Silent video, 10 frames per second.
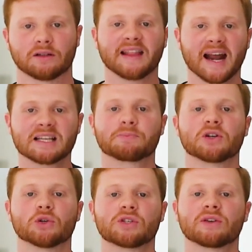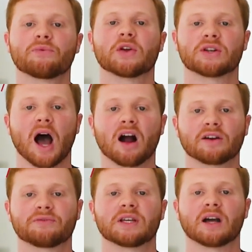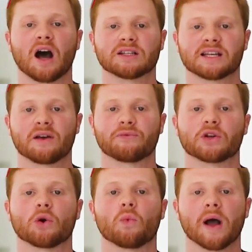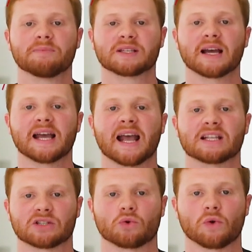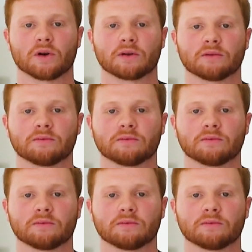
And that is producing photography content for your website and store.